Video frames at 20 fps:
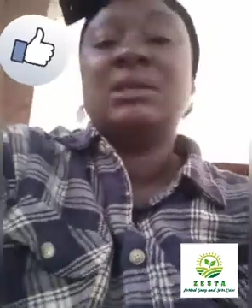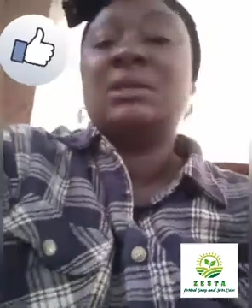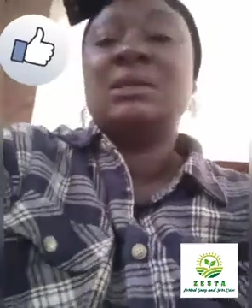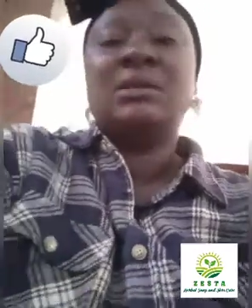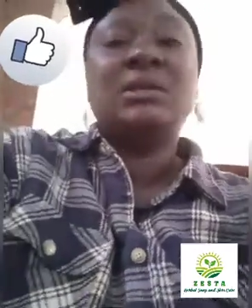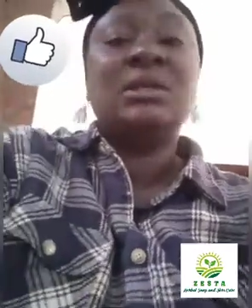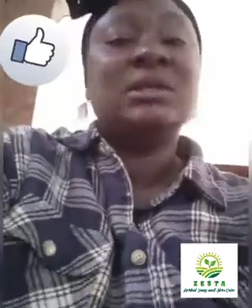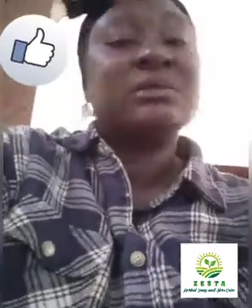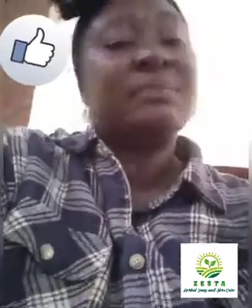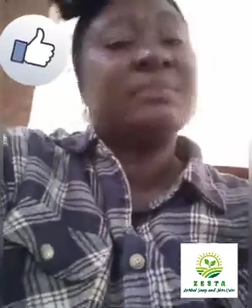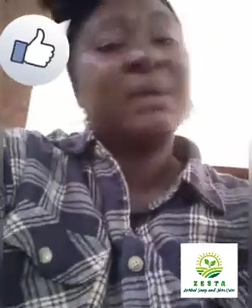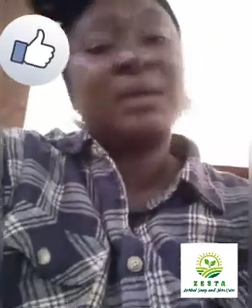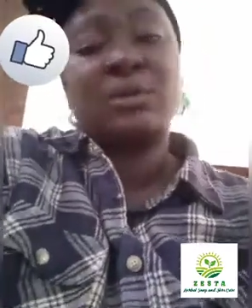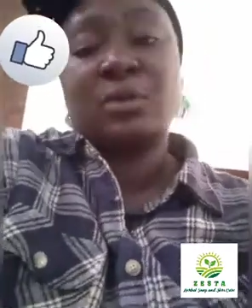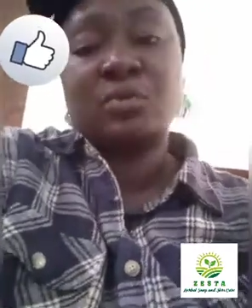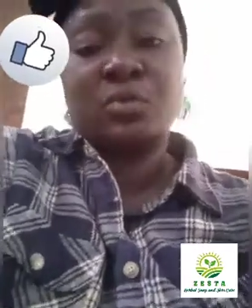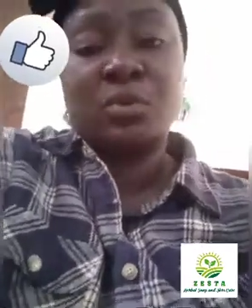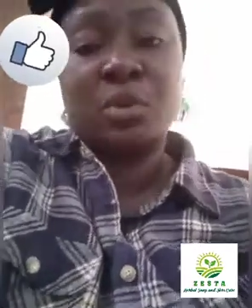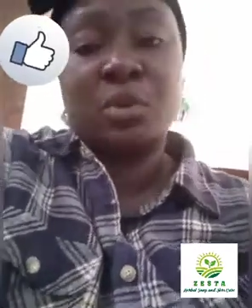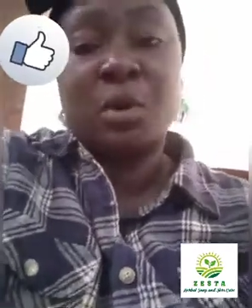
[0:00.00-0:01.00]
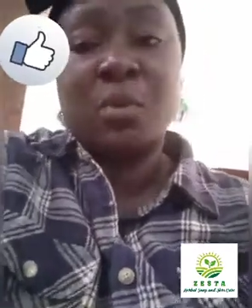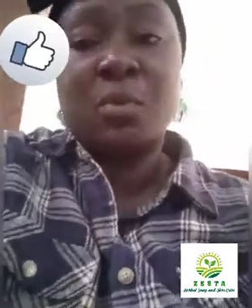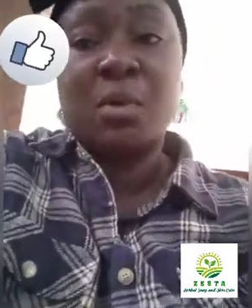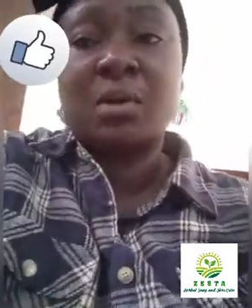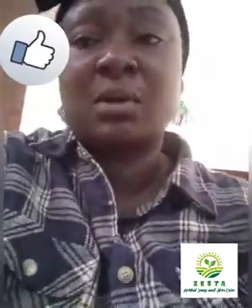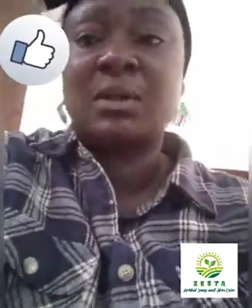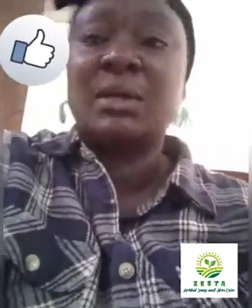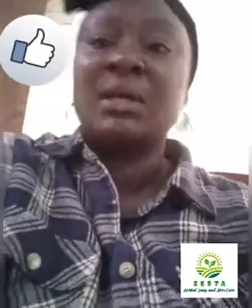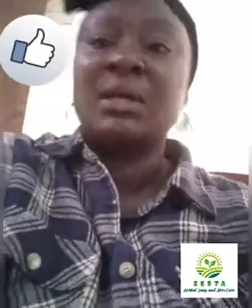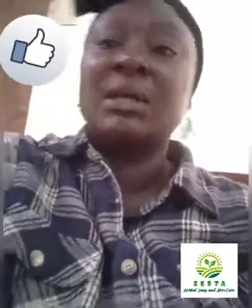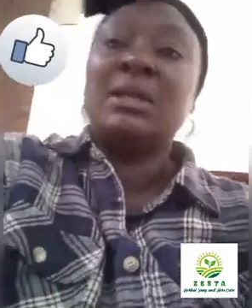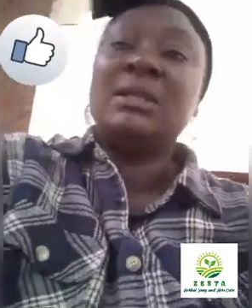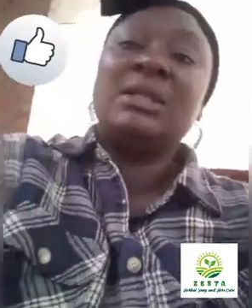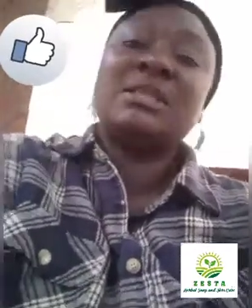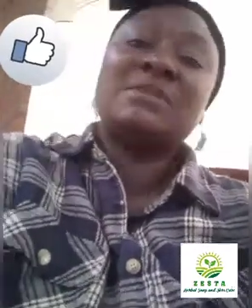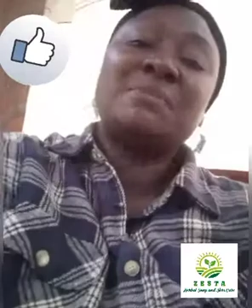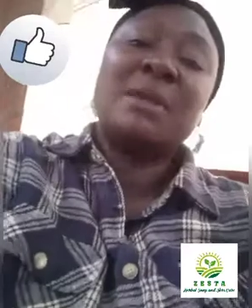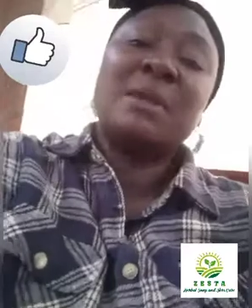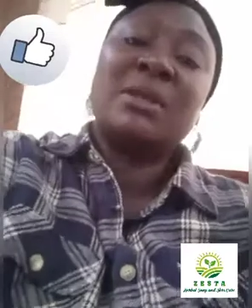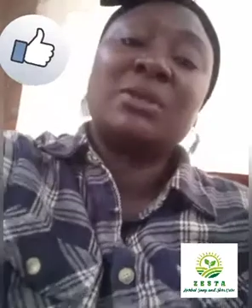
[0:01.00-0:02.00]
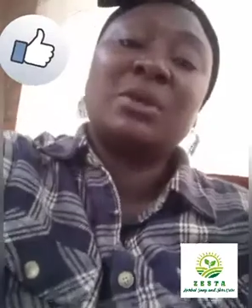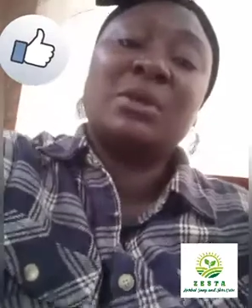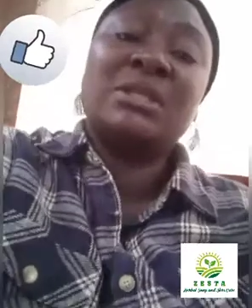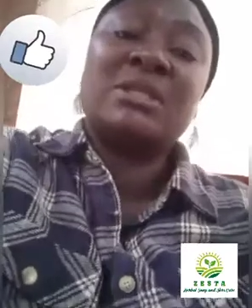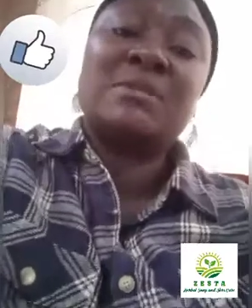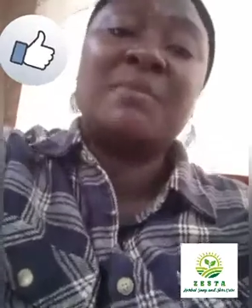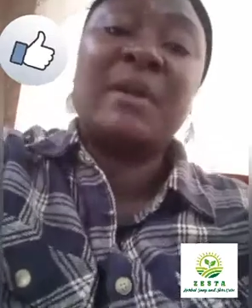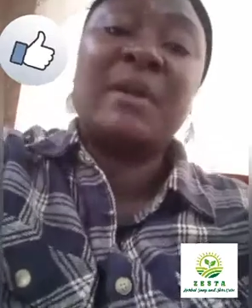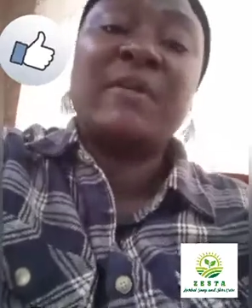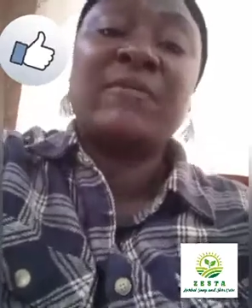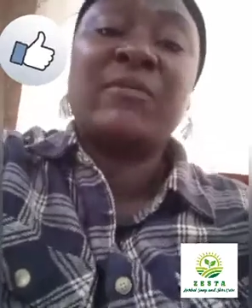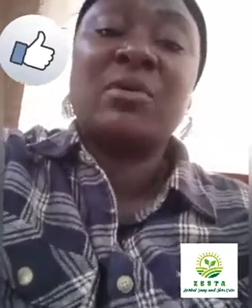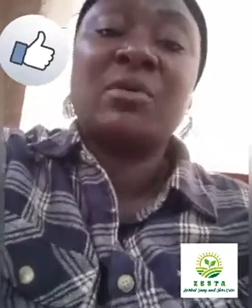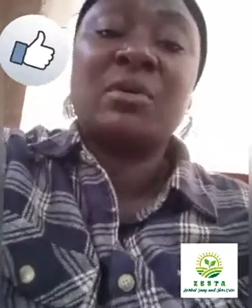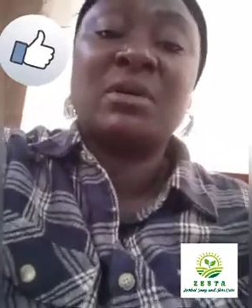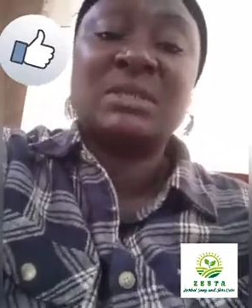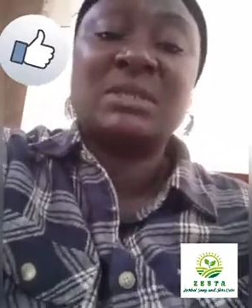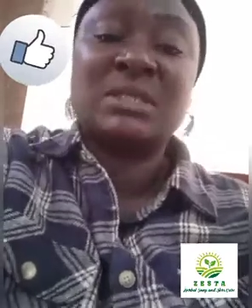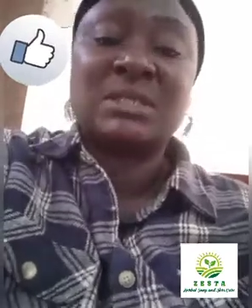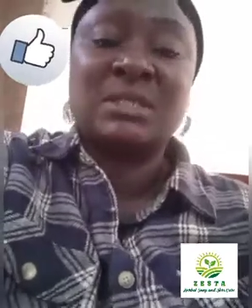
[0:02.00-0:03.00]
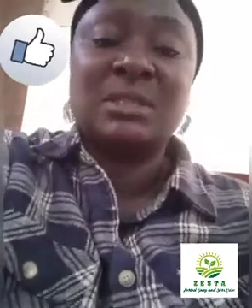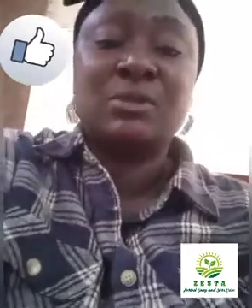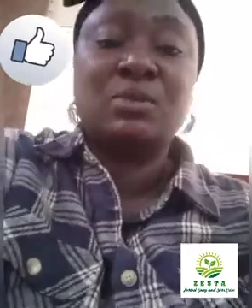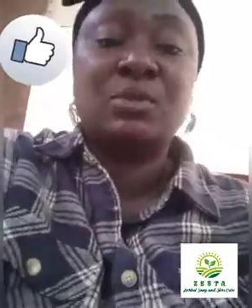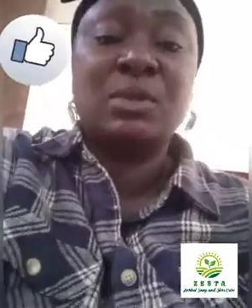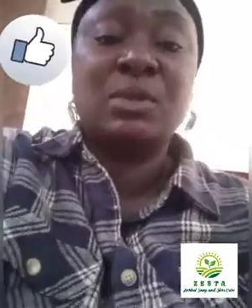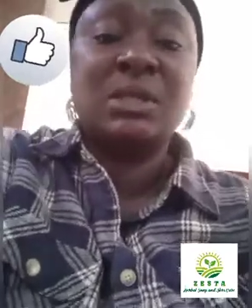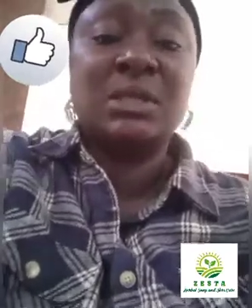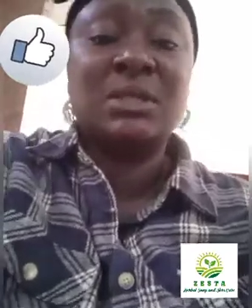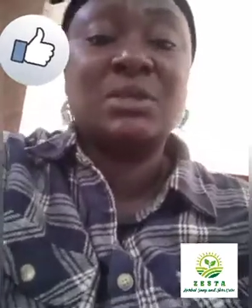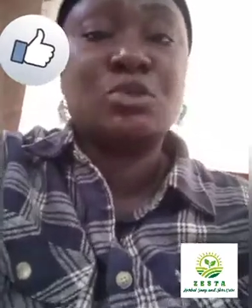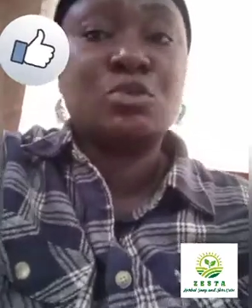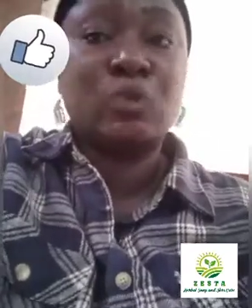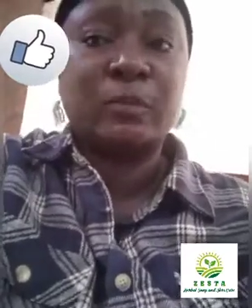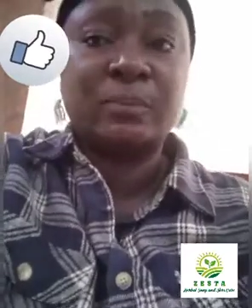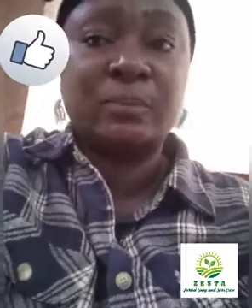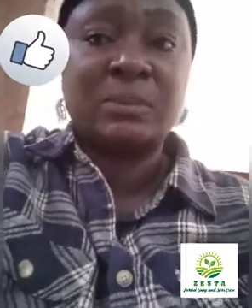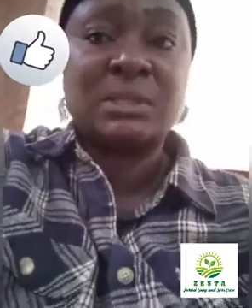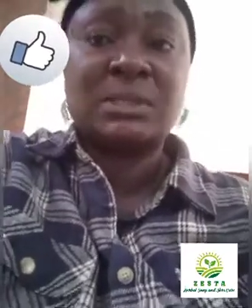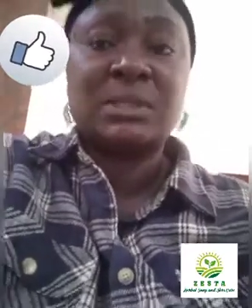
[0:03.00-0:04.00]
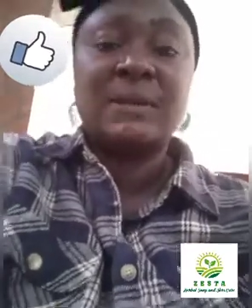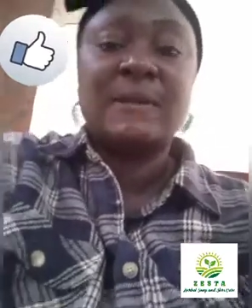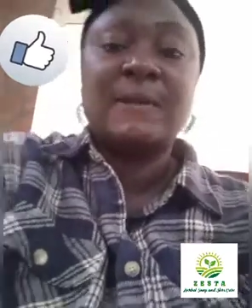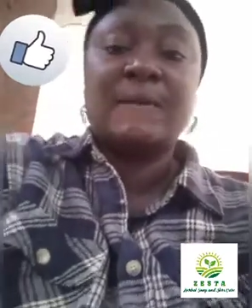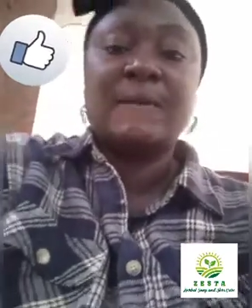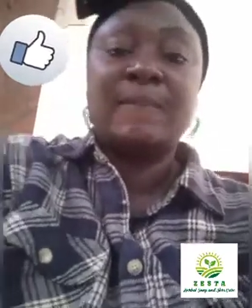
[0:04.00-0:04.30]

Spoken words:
this method will not work. This method is meant for rustic looking soaps.